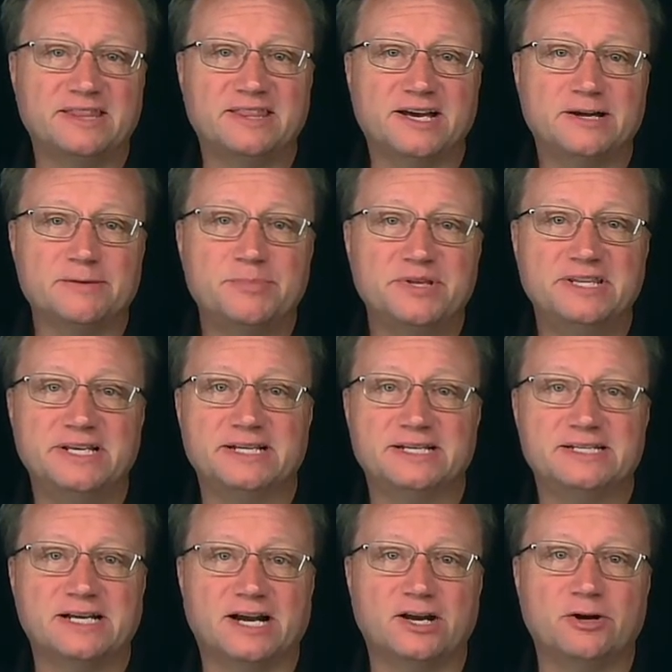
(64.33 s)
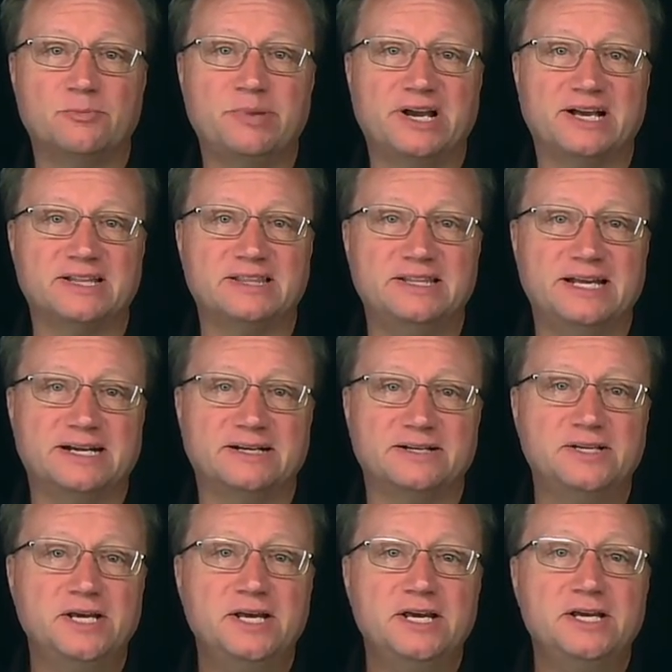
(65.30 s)
up and the entire path down,
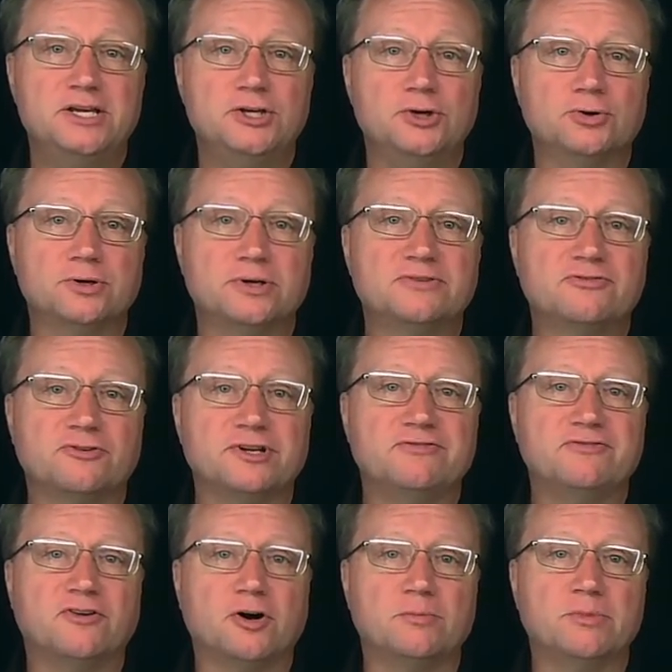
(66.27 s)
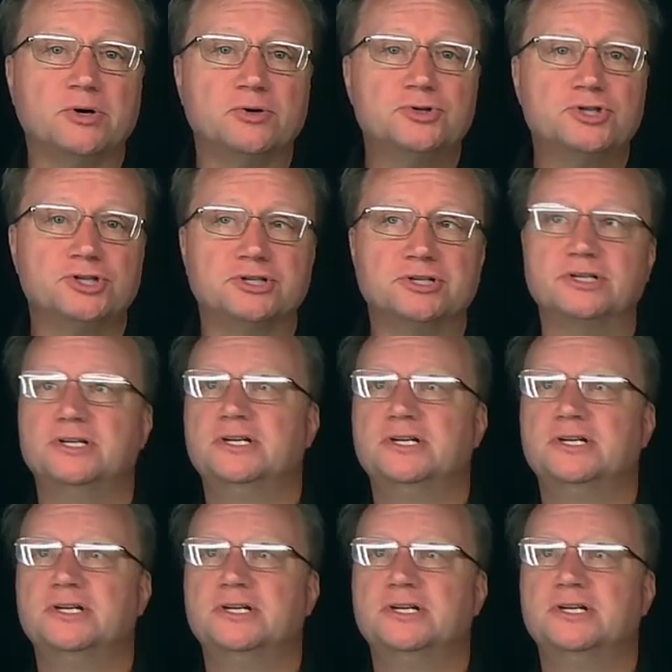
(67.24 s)
you're in free fall motion.